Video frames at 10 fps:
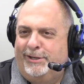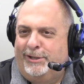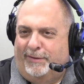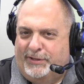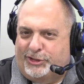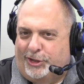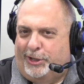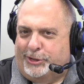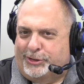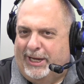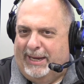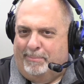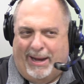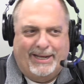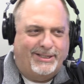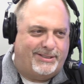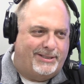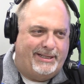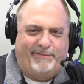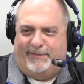of the Chargers game, minus the
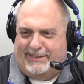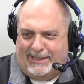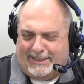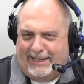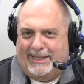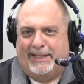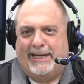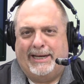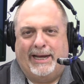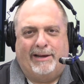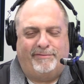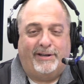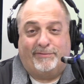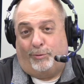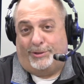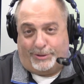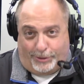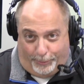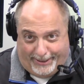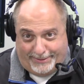defense at the end of that half, and, of course,
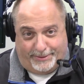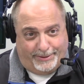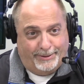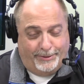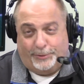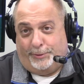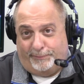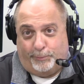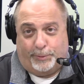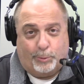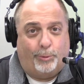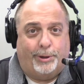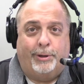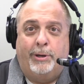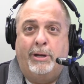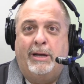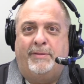going into the third and fourth quarter, yeah.